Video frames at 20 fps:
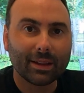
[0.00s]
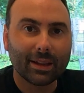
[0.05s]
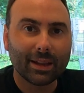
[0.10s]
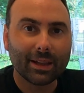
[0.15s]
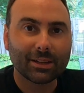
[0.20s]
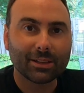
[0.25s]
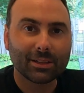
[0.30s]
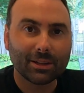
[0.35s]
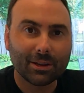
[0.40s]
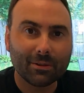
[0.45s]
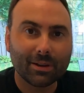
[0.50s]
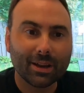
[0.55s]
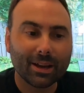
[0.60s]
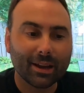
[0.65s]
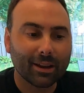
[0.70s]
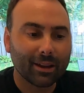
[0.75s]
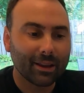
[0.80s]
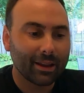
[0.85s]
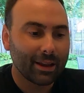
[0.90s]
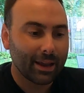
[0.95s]
It's
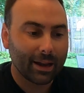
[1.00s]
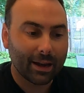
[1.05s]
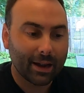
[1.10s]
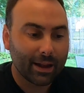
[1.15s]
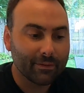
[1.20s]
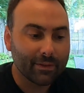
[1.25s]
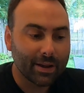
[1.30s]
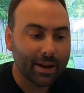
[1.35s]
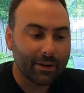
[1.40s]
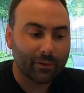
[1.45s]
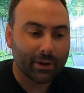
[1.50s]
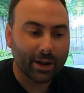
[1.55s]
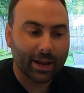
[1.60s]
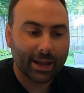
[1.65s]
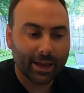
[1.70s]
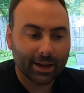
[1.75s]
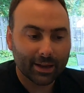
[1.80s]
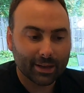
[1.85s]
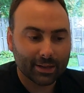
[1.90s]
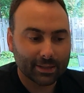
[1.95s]
unique. Now, I'd never
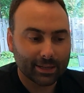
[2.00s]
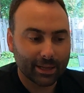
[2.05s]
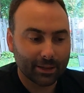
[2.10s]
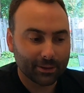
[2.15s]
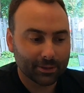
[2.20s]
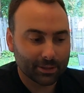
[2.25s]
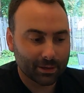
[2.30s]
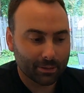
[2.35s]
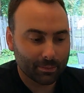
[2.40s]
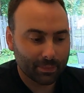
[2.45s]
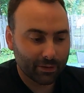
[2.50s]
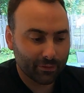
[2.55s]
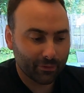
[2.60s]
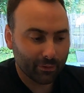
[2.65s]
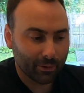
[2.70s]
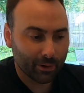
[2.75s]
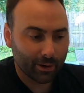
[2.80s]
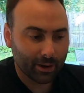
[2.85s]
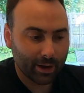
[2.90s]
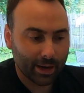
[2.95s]
had a seltzer
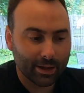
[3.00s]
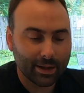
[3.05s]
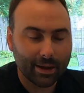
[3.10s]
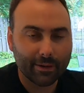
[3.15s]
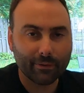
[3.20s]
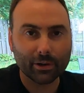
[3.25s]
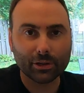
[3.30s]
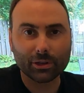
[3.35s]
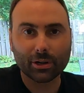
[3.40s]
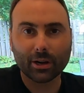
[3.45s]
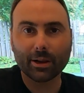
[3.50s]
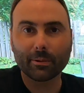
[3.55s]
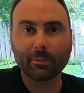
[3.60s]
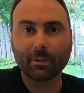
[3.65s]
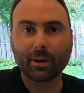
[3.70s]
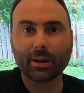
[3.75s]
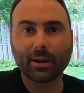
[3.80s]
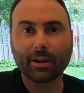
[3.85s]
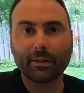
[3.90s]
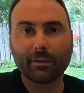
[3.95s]
before. I'd never tried
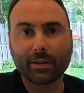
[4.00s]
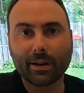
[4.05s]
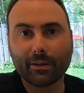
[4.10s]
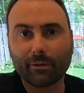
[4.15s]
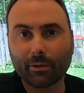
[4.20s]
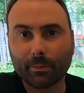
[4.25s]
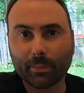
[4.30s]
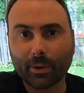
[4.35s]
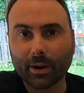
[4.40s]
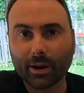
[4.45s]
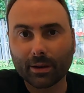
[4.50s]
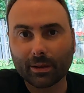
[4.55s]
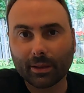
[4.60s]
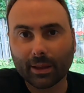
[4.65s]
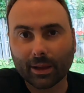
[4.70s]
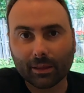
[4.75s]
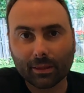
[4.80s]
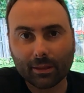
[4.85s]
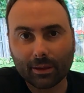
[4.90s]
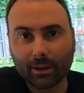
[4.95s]
one. I'd never bought
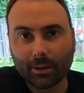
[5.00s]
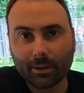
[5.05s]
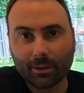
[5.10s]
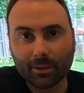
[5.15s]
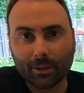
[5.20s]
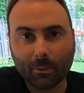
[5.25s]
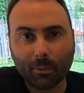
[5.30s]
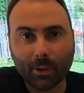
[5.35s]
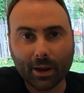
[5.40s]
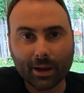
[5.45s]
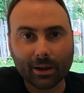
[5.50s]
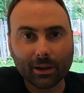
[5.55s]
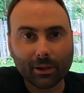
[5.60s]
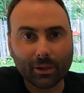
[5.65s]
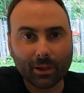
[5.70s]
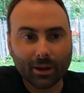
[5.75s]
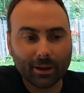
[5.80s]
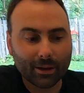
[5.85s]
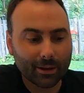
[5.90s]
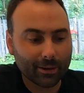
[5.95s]
like the White
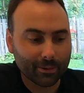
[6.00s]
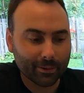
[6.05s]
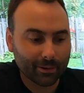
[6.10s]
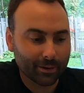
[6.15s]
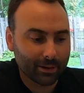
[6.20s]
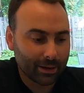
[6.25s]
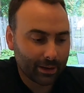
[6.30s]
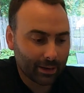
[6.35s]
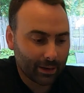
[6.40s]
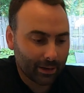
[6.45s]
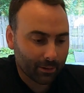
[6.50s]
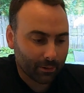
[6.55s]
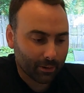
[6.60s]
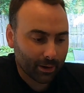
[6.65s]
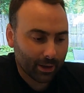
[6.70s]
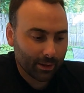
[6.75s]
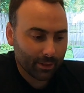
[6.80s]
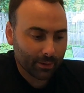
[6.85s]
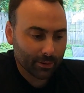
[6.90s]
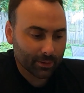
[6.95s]
Claw or
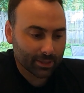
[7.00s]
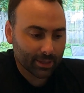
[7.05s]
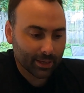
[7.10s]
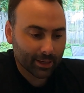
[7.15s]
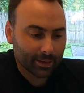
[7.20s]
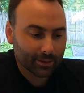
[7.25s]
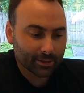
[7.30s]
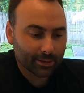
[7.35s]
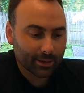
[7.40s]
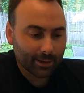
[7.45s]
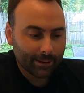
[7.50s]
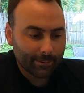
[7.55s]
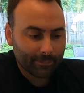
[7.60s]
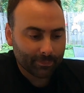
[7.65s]
any of those things.